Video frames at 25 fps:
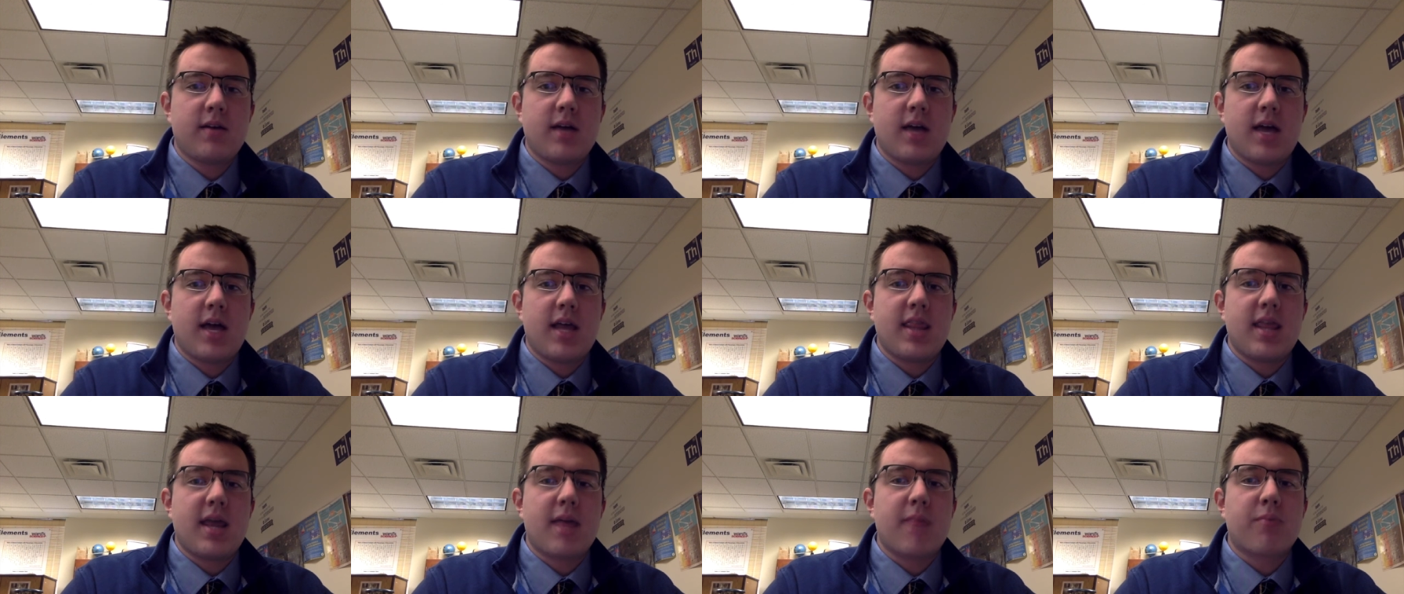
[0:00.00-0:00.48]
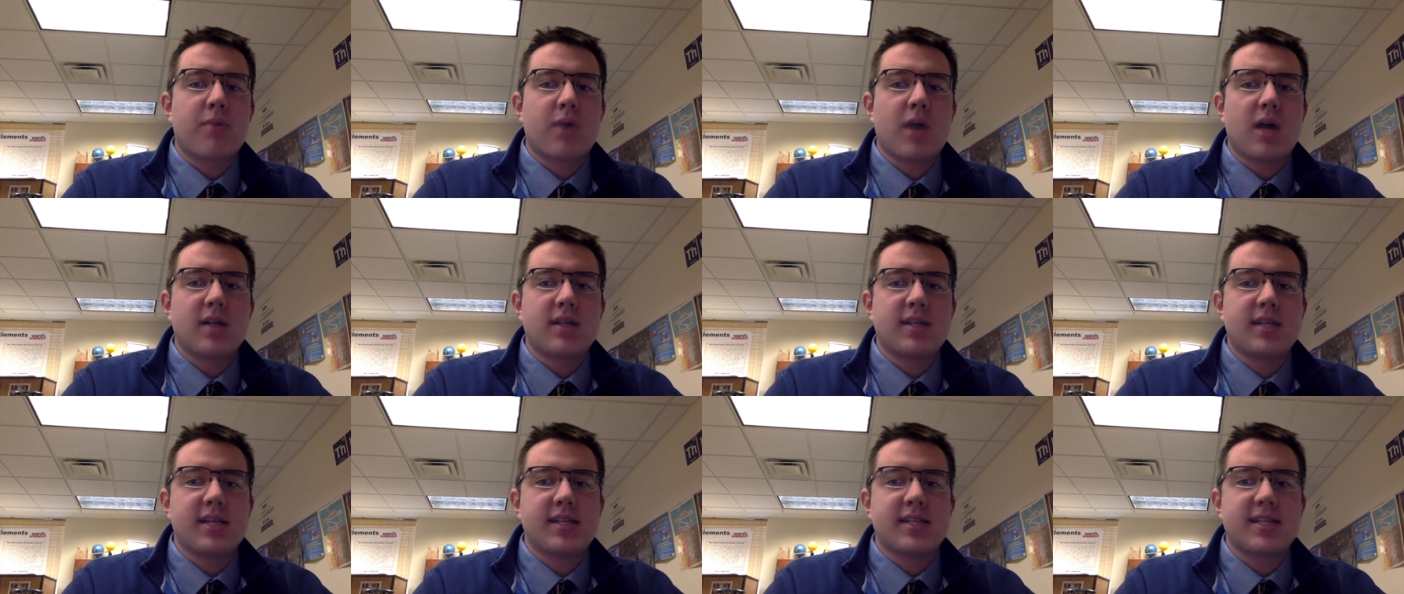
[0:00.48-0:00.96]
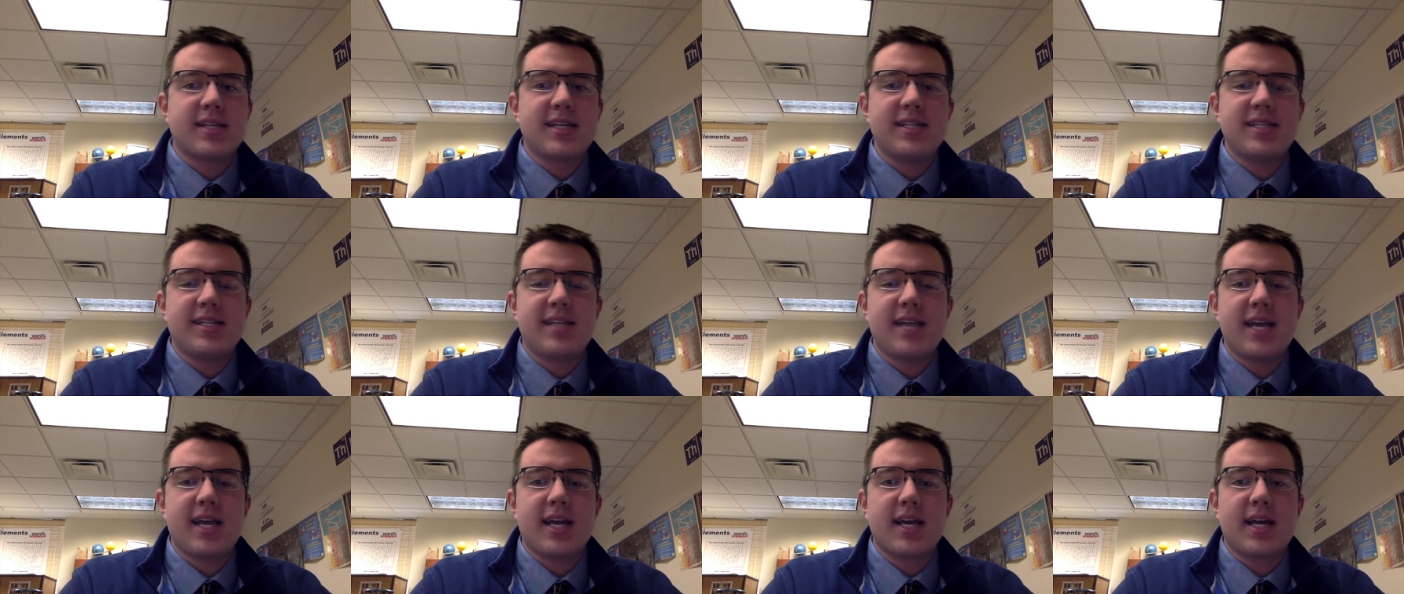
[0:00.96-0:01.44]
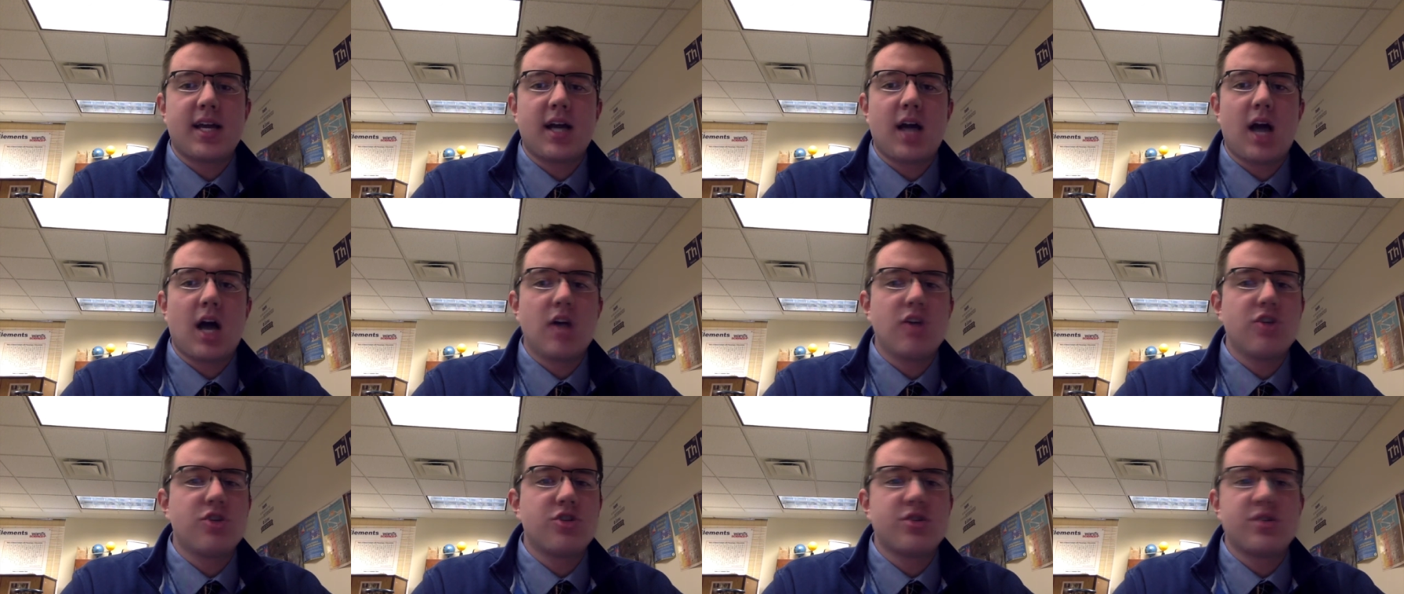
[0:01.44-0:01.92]
And that process can take
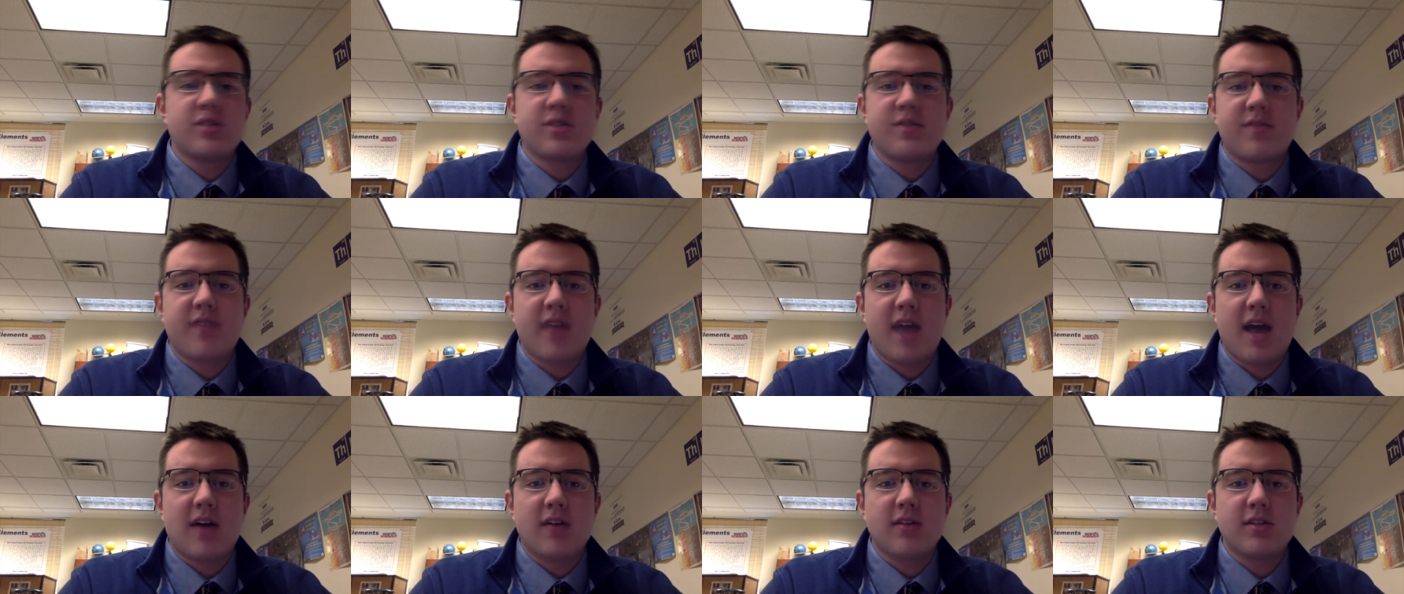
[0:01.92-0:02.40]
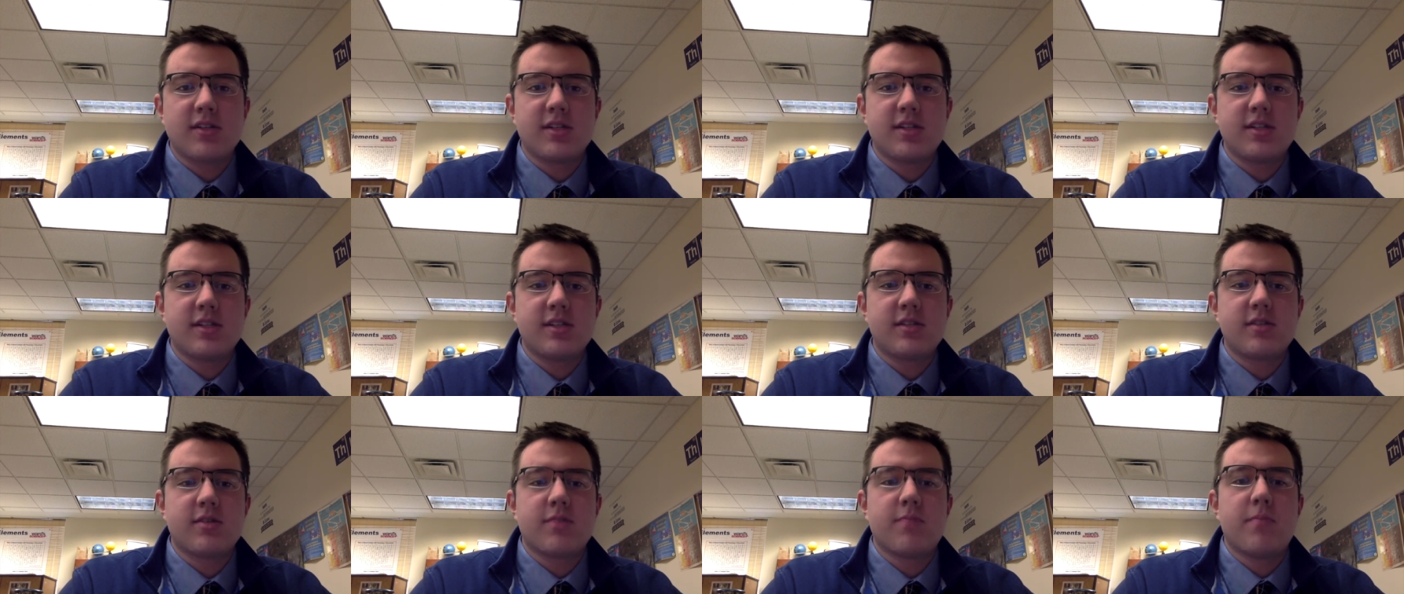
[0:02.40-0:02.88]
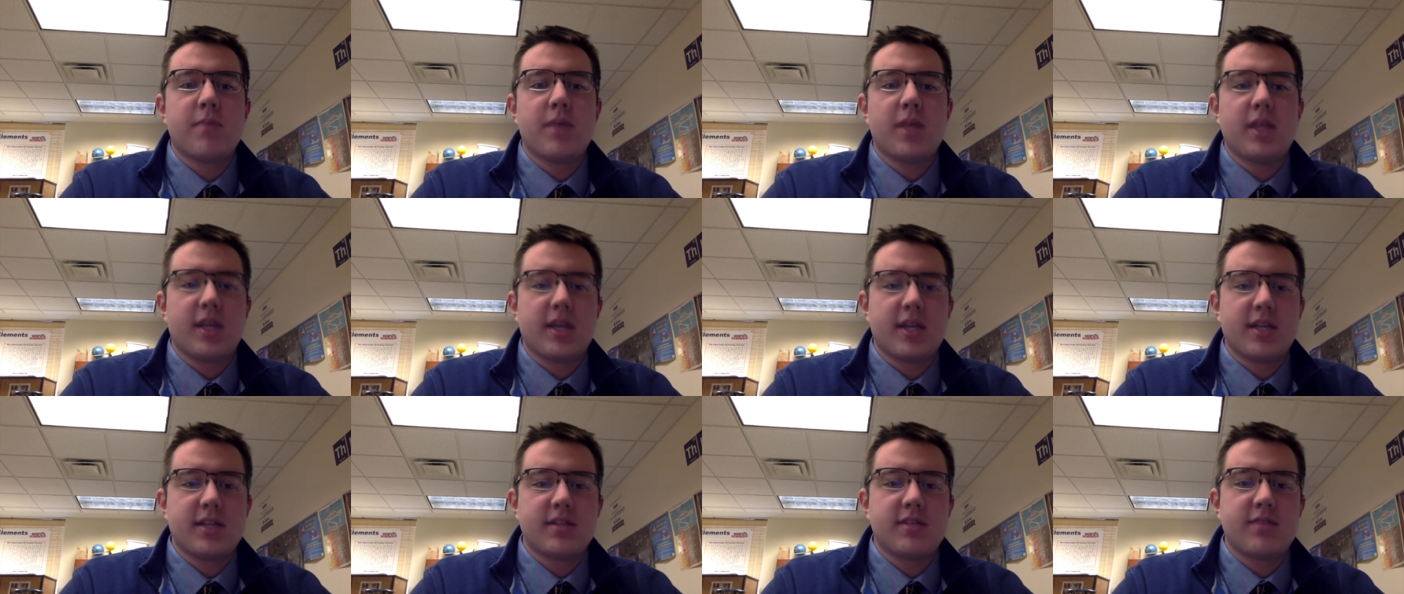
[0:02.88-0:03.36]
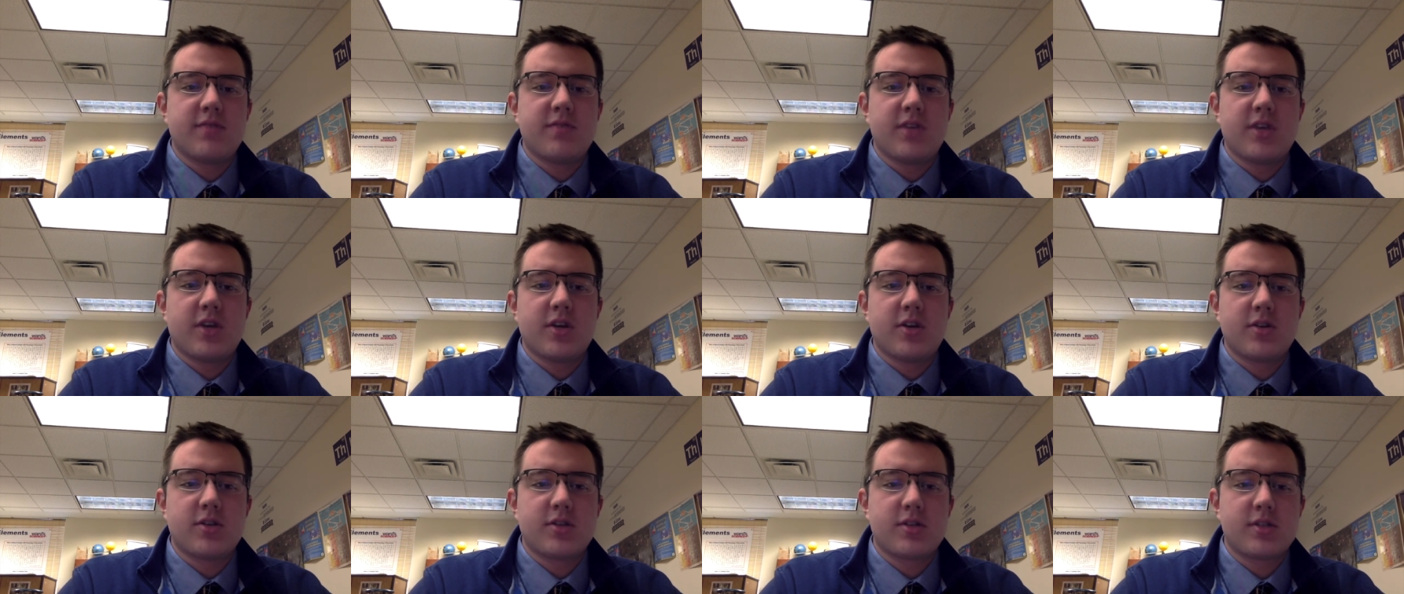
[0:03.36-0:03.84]
hundreds of thousands or millions of
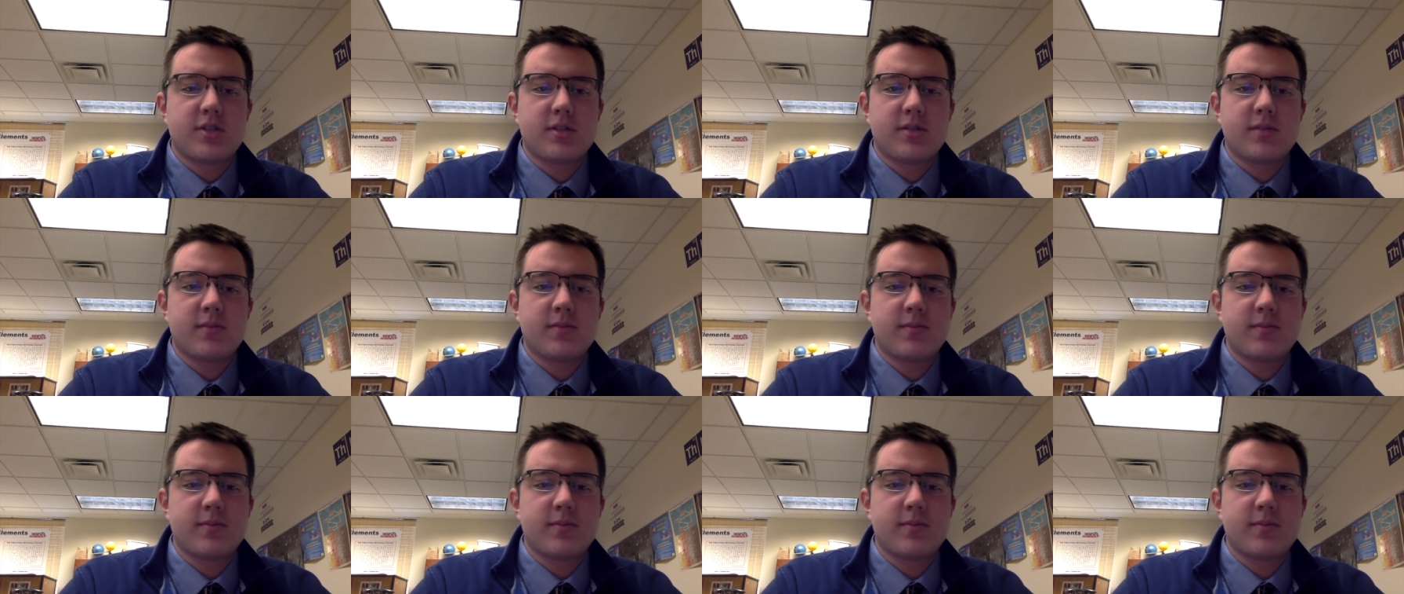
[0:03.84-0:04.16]
years.